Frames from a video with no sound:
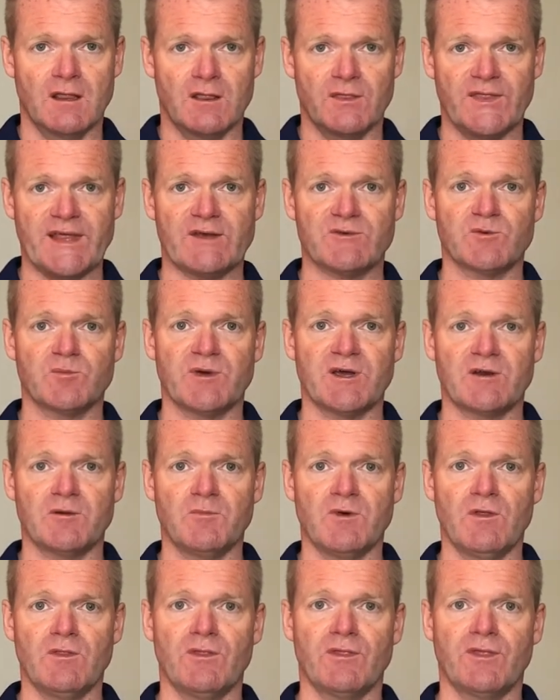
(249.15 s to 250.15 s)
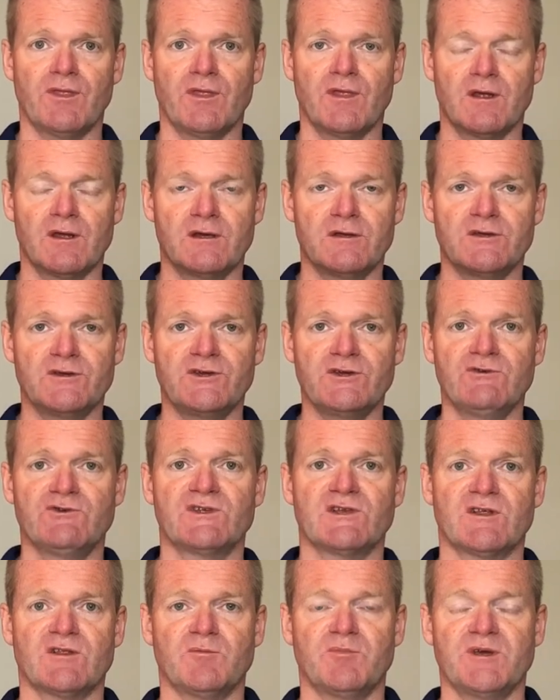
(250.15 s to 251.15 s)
£1,000 a month, using other